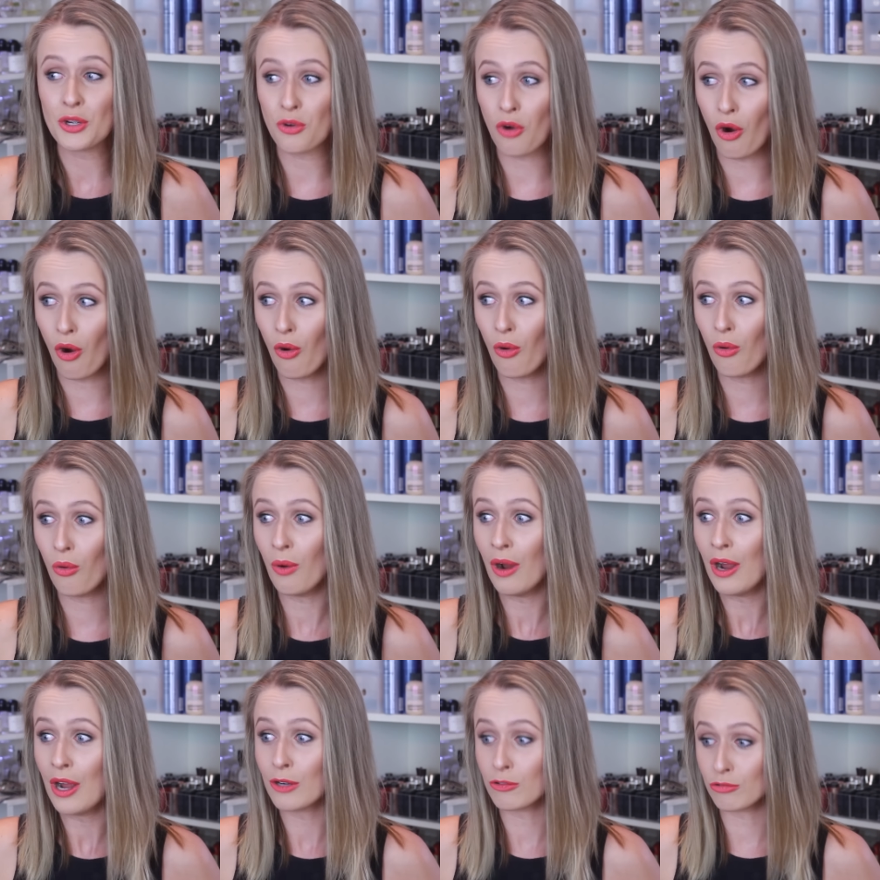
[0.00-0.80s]

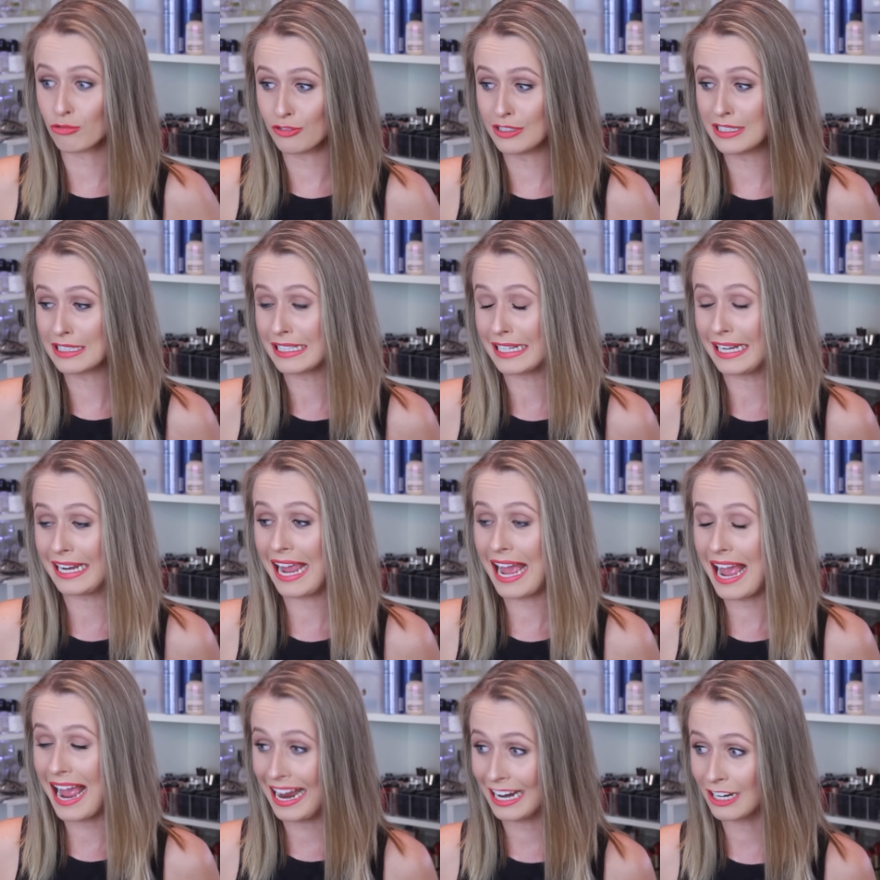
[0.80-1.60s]
go
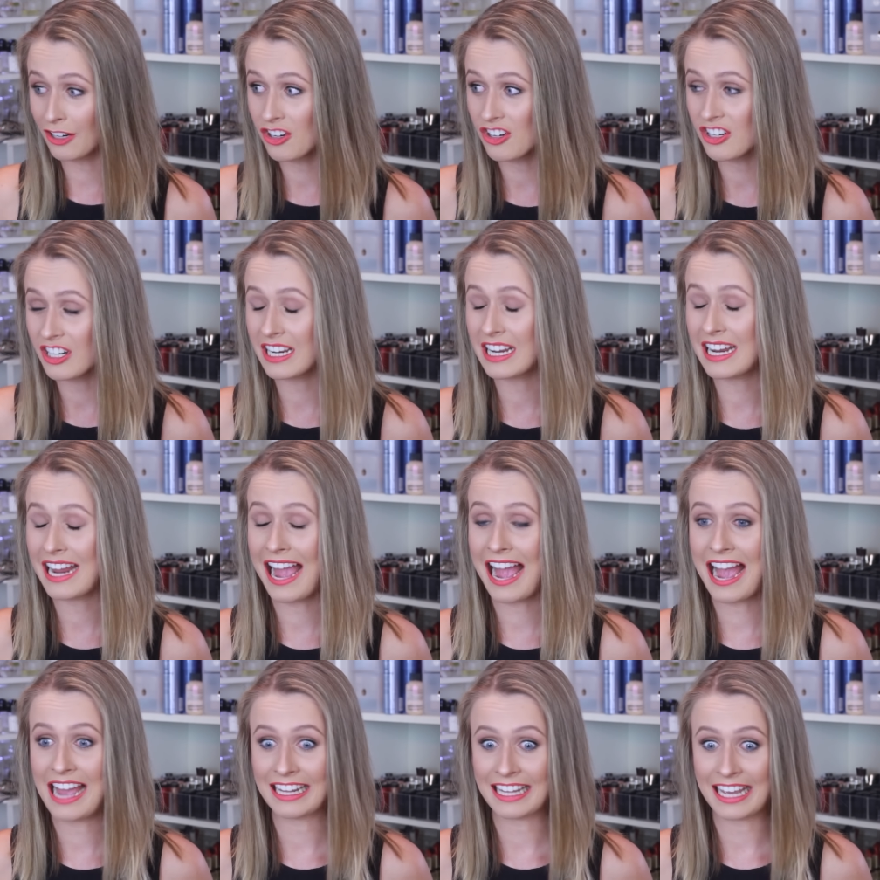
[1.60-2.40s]
really
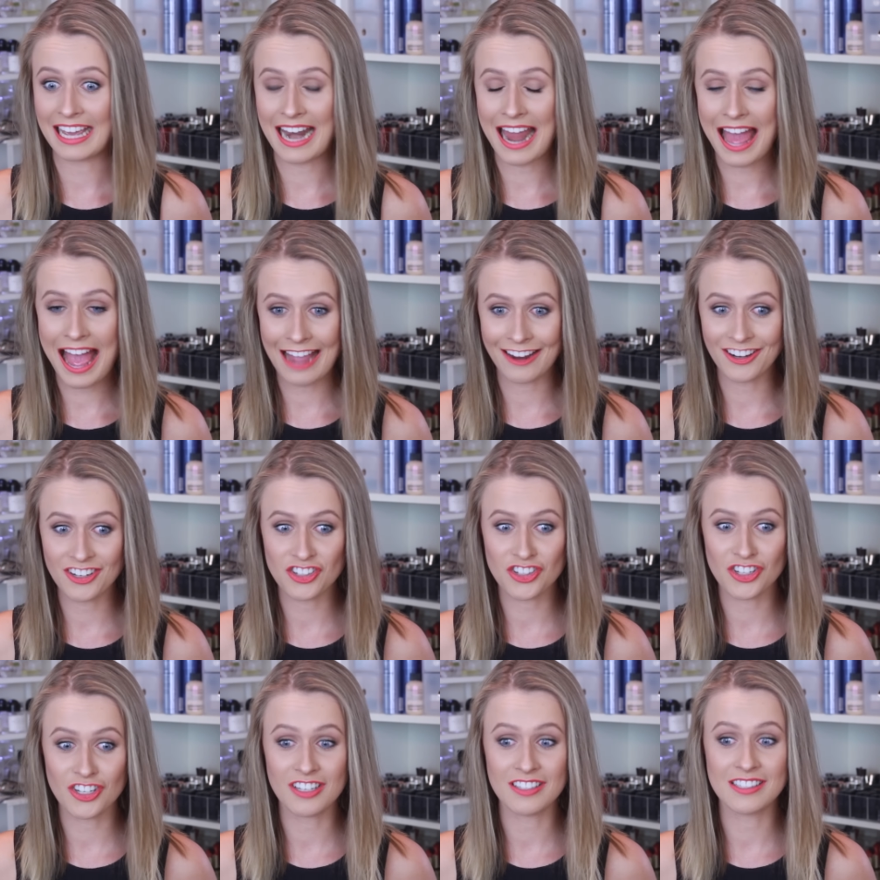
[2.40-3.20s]
angry and get
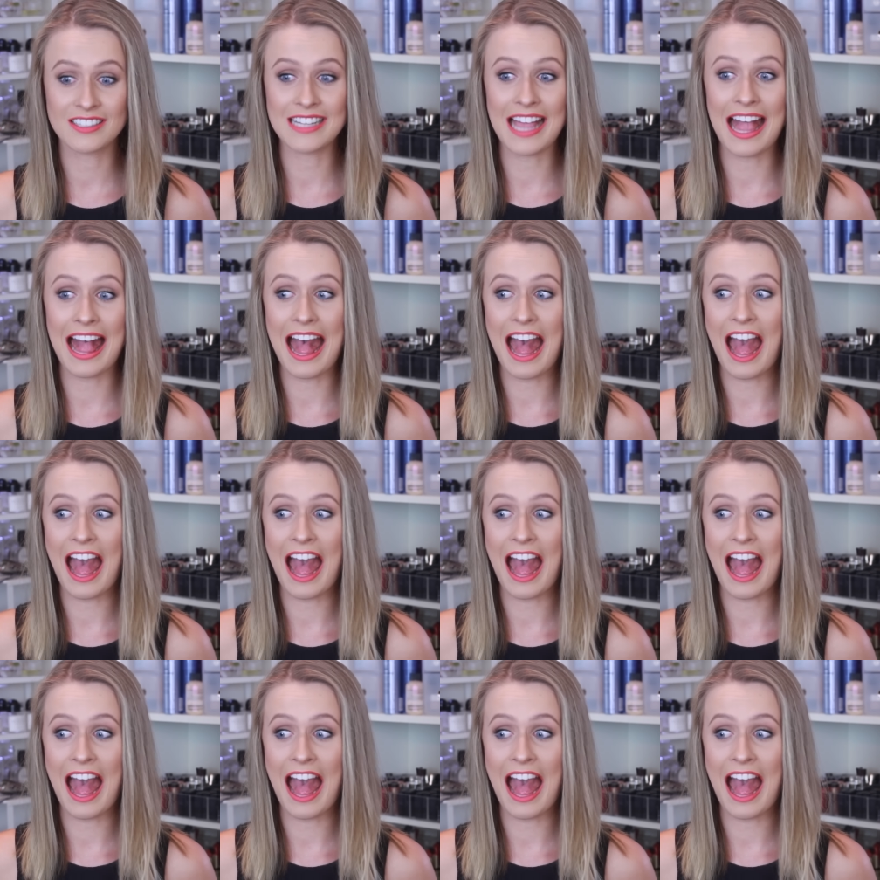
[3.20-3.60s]
anxious,